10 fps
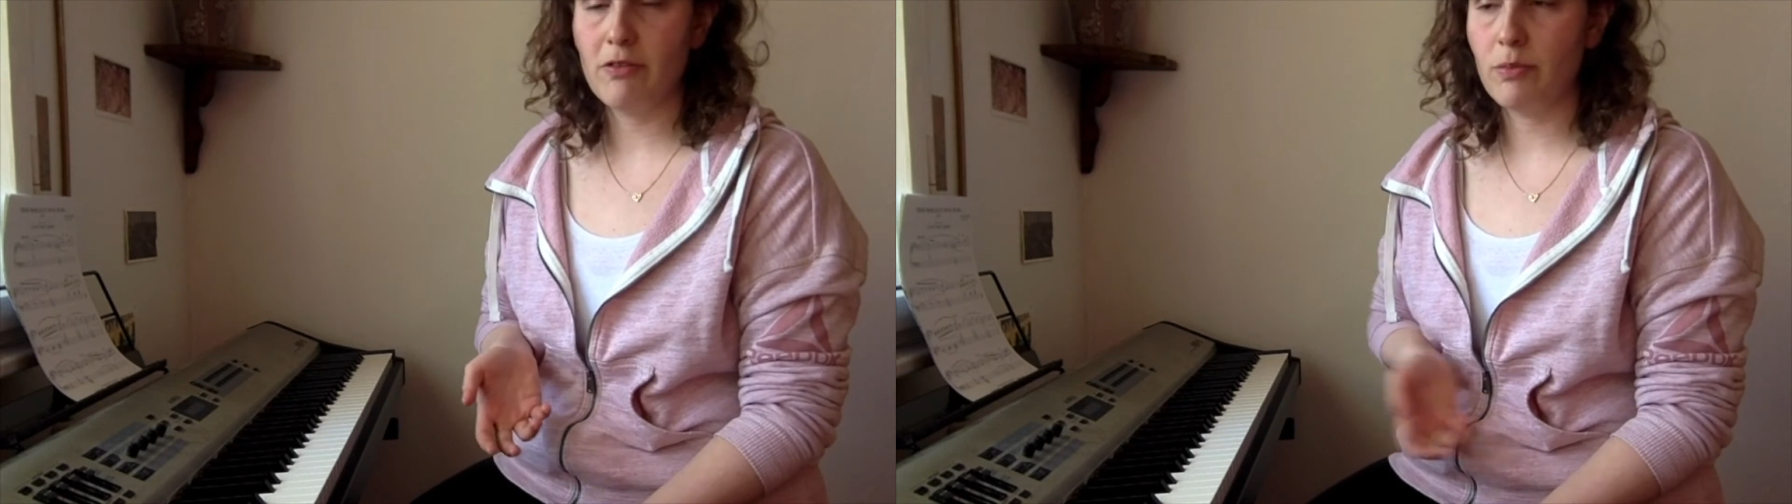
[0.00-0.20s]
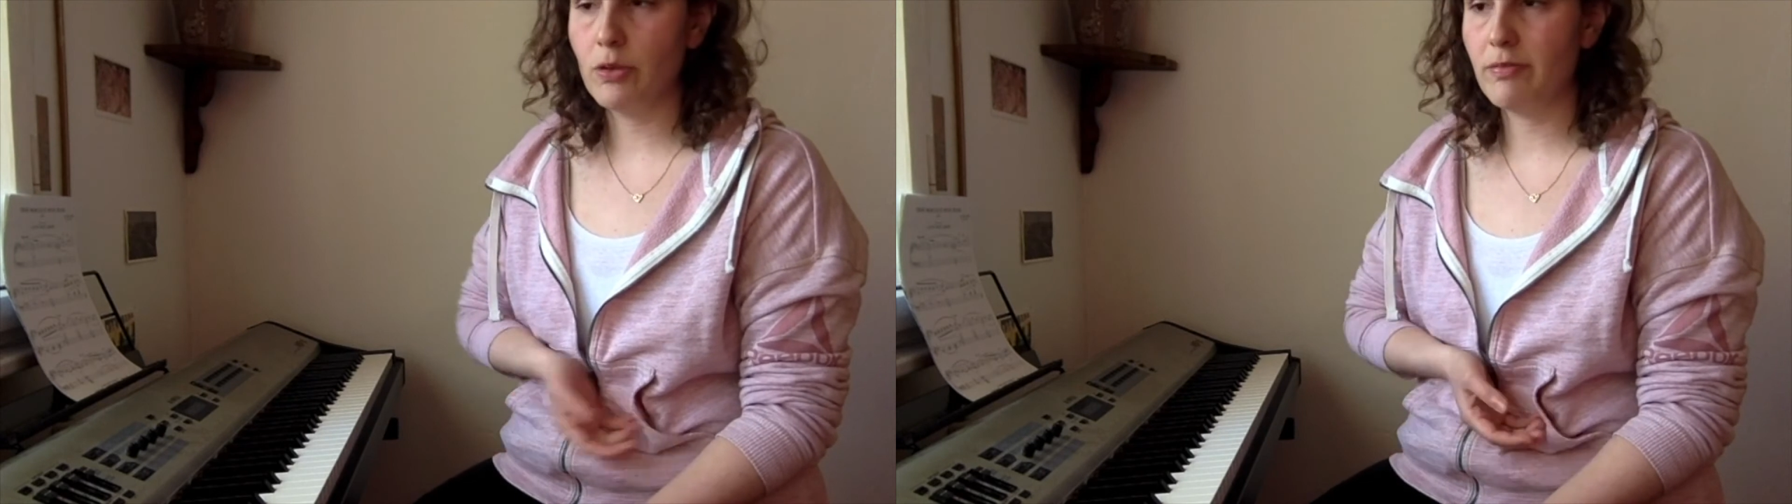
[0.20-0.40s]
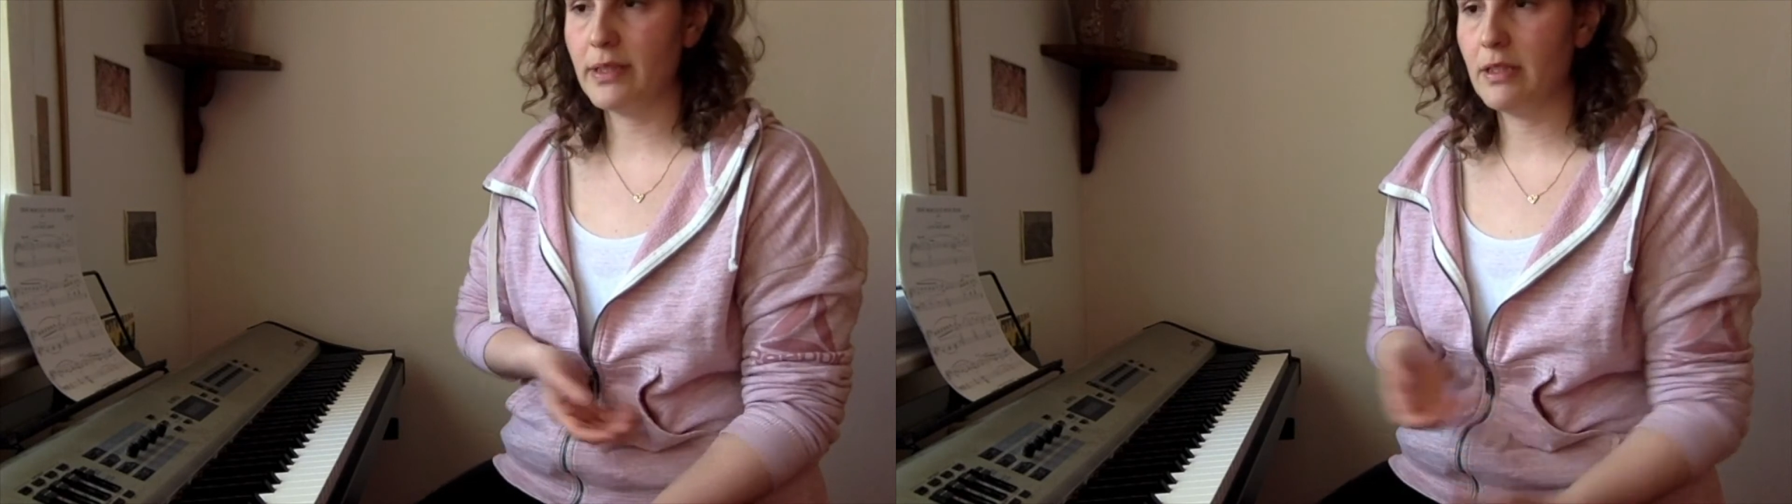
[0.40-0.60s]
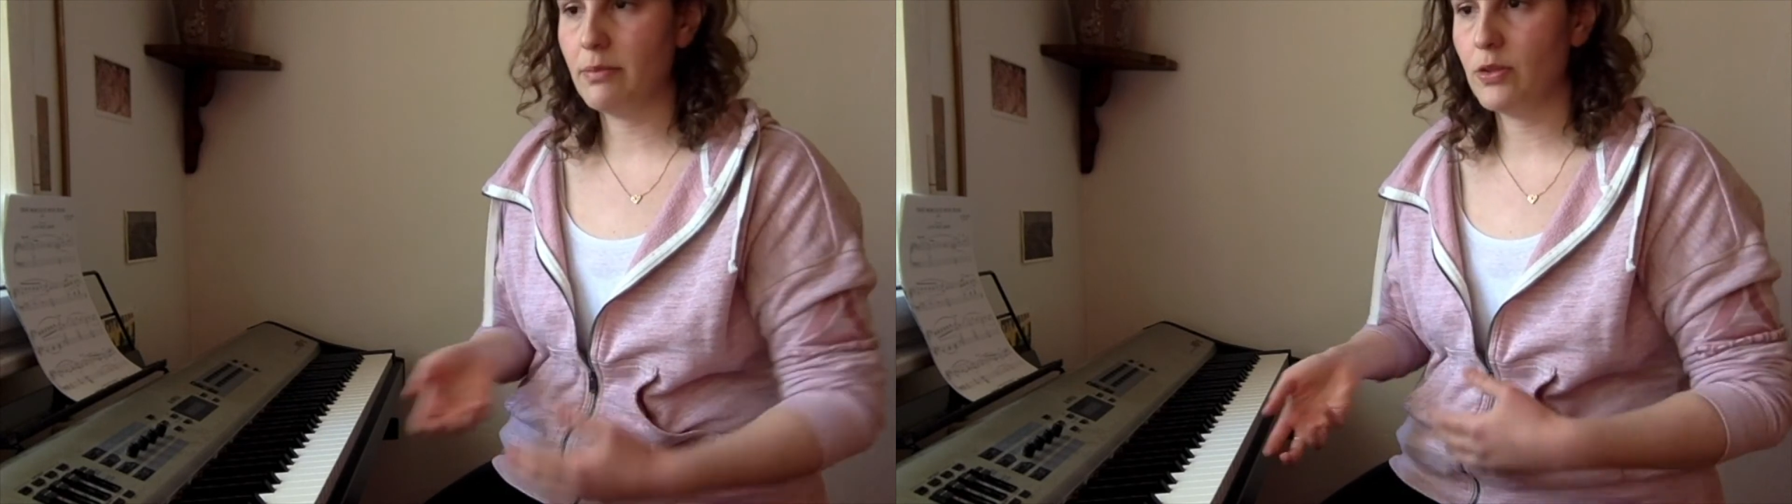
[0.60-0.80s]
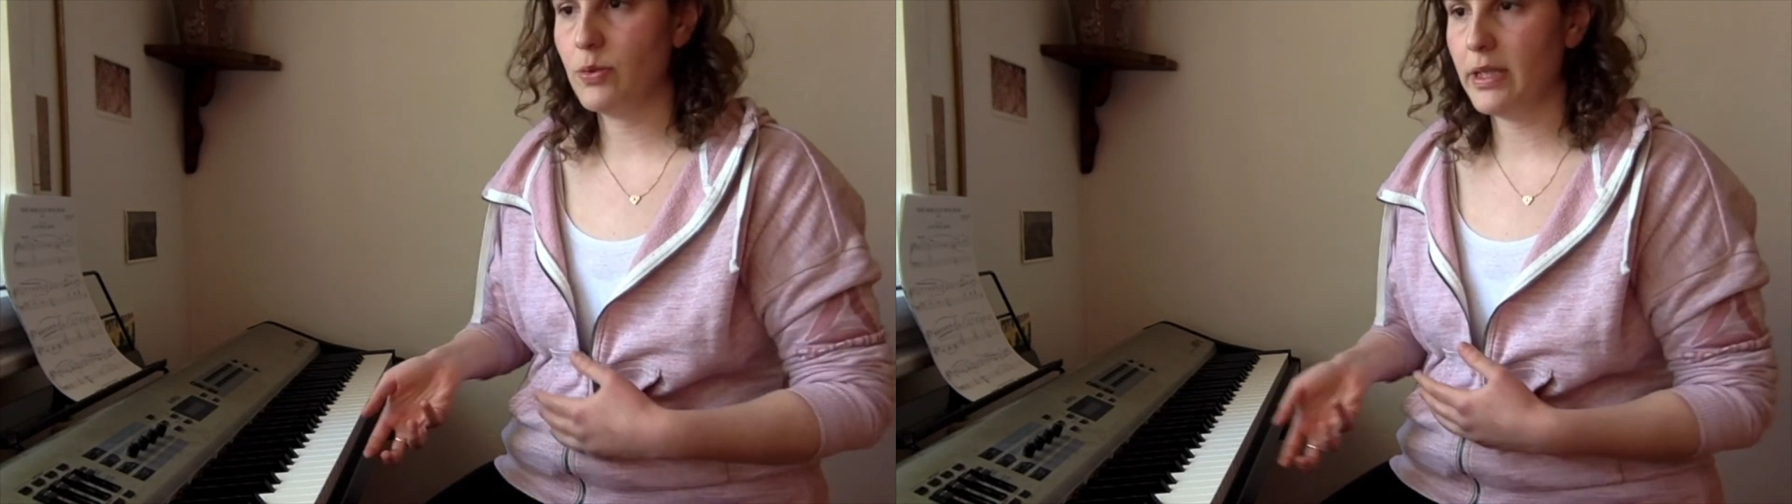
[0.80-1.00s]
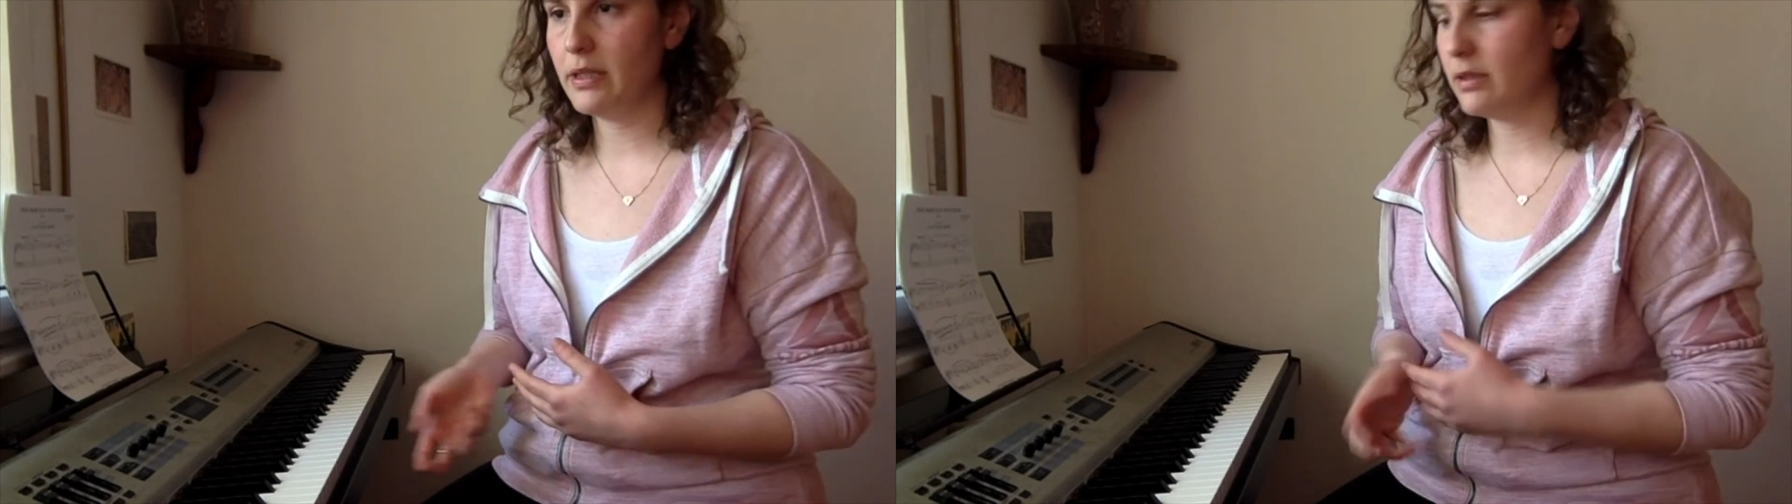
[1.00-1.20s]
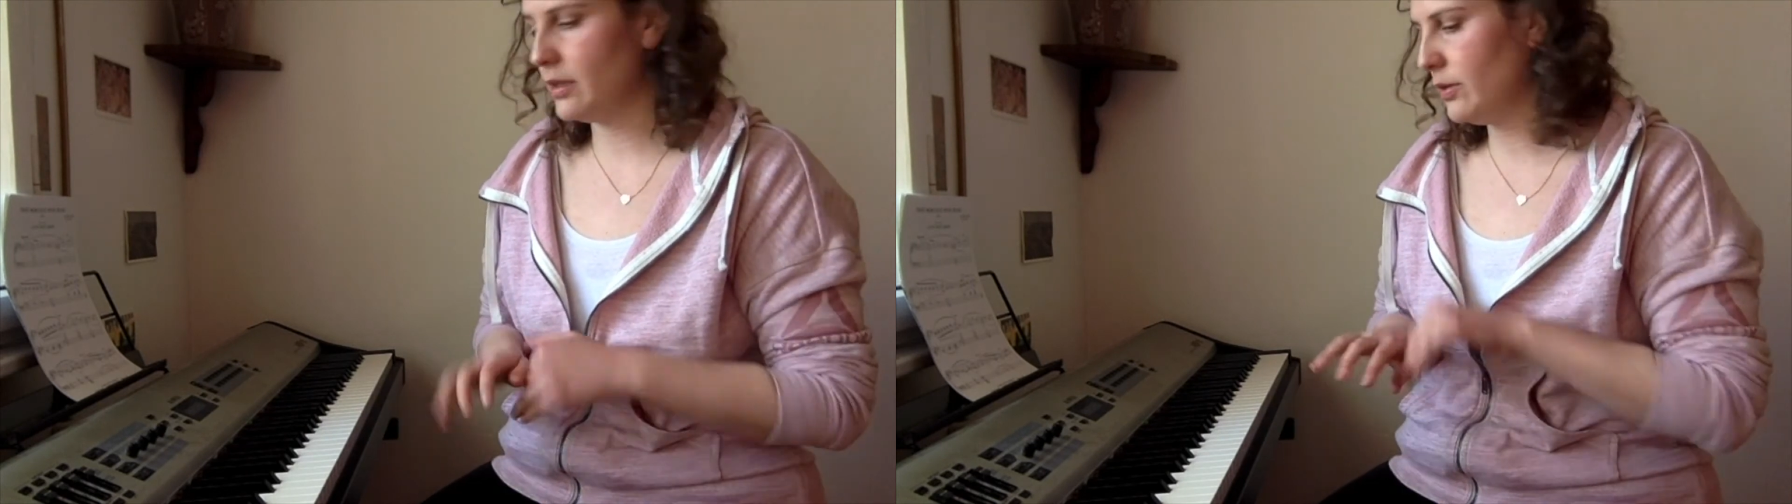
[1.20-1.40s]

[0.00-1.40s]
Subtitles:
movement in between,